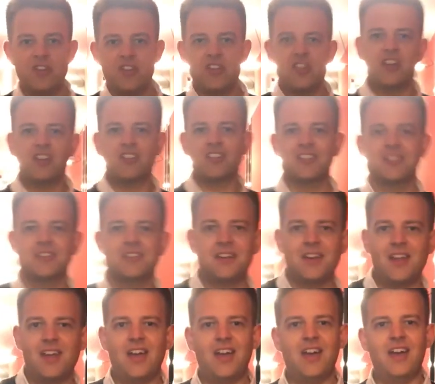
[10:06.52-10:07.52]
section
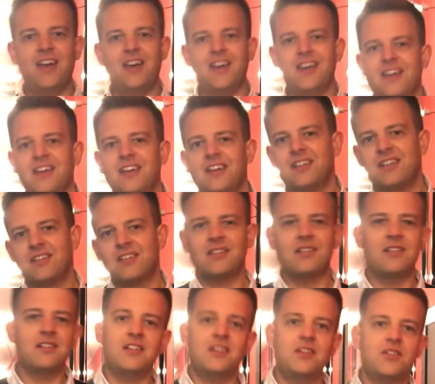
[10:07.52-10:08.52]
and
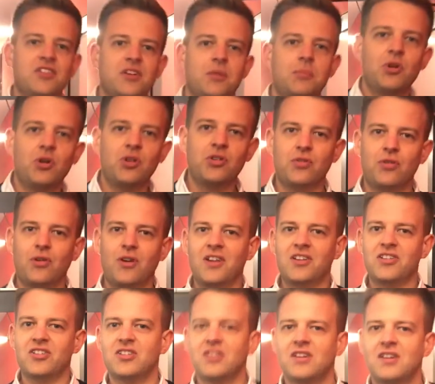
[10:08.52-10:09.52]
leave some notes for
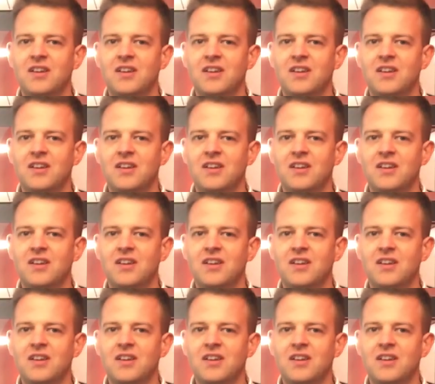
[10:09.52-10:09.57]
us.